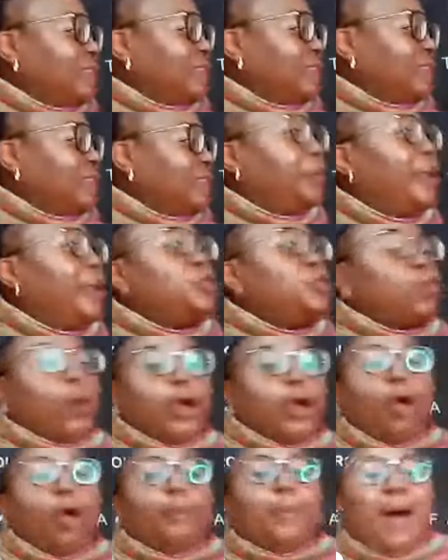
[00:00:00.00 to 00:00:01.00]
dark place where
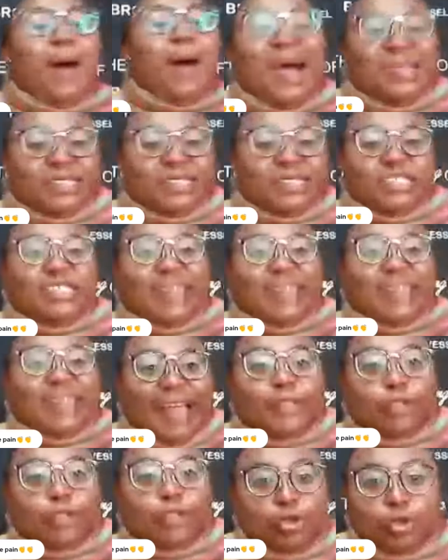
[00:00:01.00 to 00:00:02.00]
your past
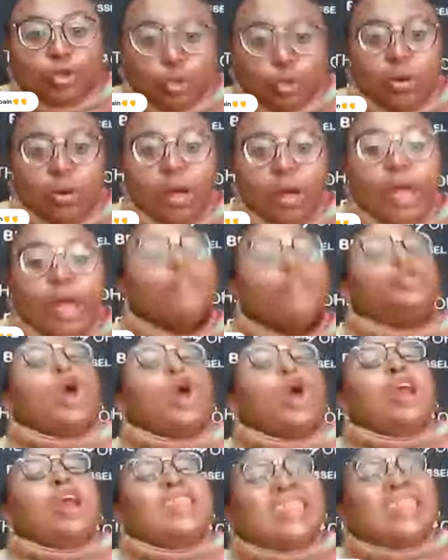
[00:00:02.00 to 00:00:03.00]
dragged you to.
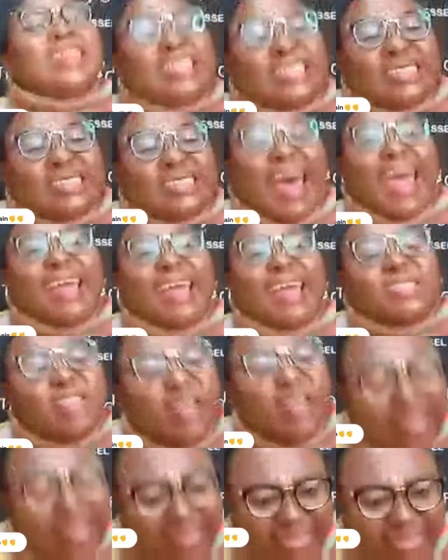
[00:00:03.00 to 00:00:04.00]
Don't reside
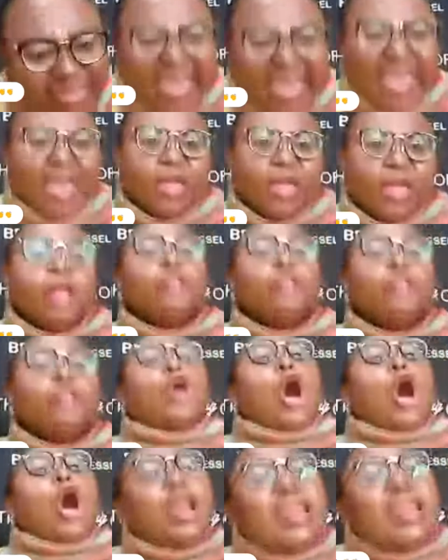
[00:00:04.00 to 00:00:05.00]
there.
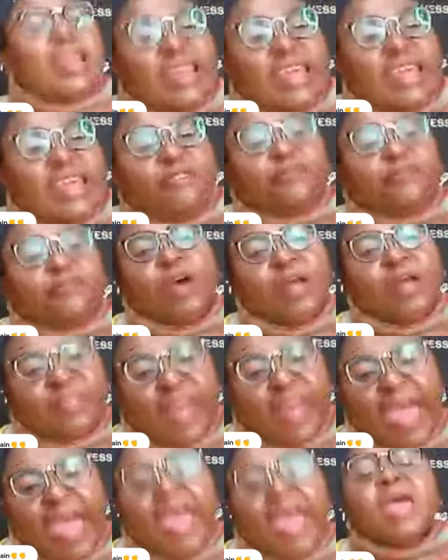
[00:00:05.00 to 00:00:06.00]
Don't live
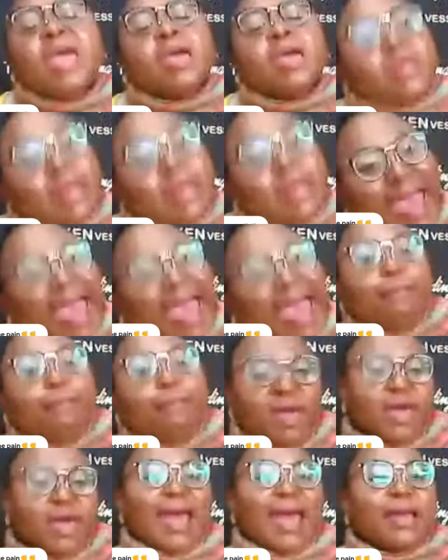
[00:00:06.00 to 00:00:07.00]
there. Hear
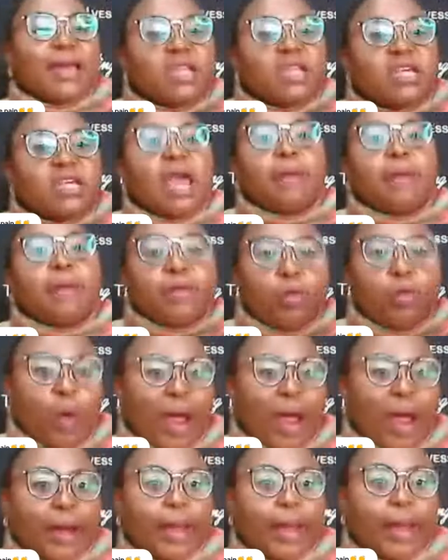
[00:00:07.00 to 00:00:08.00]
me and hear me
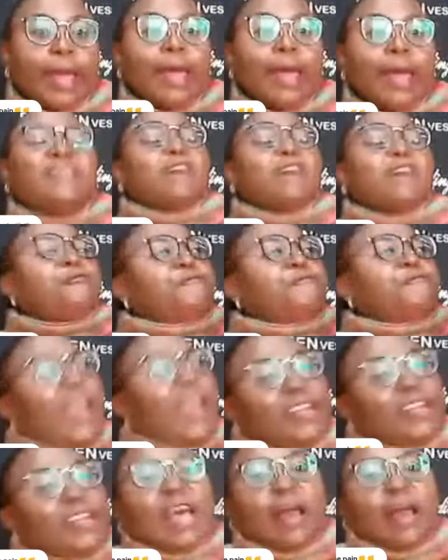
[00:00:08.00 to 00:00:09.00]
well. The
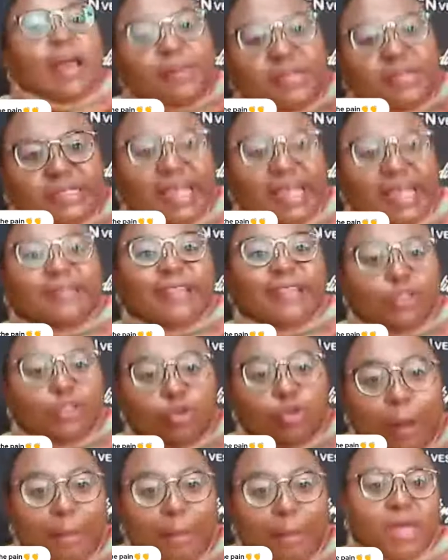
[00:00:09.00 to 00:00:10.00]
fatal mistake that you
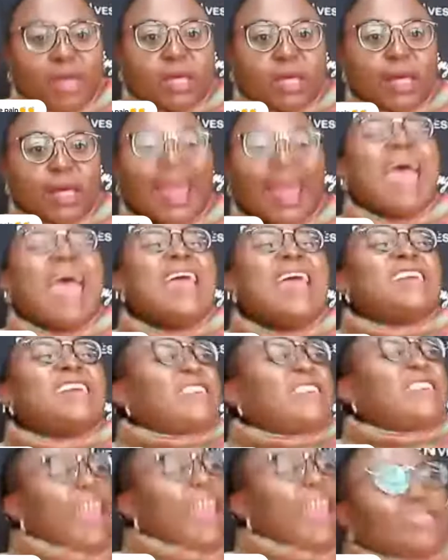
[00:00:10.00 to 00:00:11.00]
are making is the
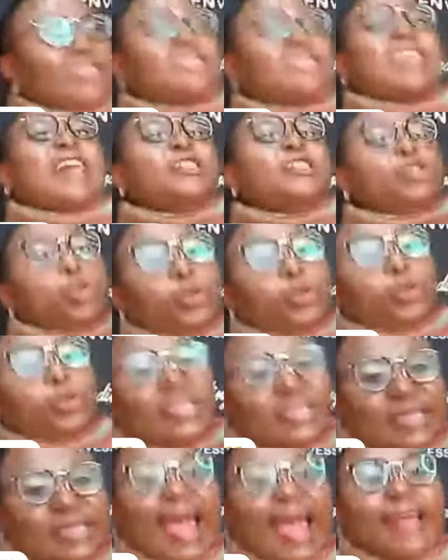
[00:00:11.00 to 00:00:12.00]
instant you
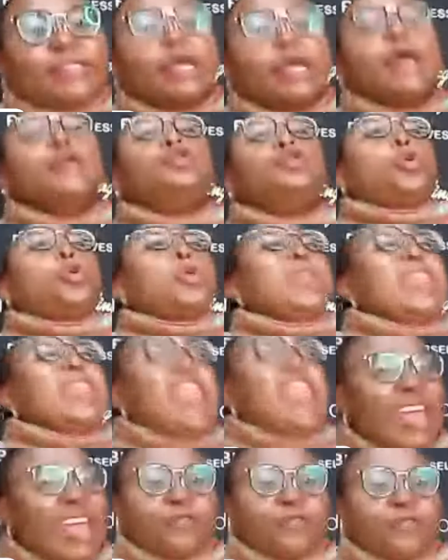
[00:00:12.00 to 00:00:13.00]
decide to
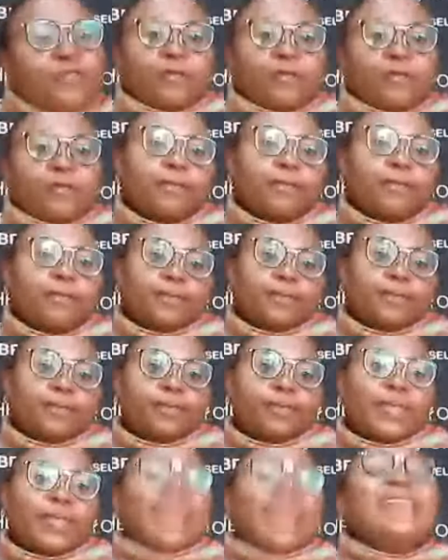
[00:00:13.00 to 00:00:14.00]
live in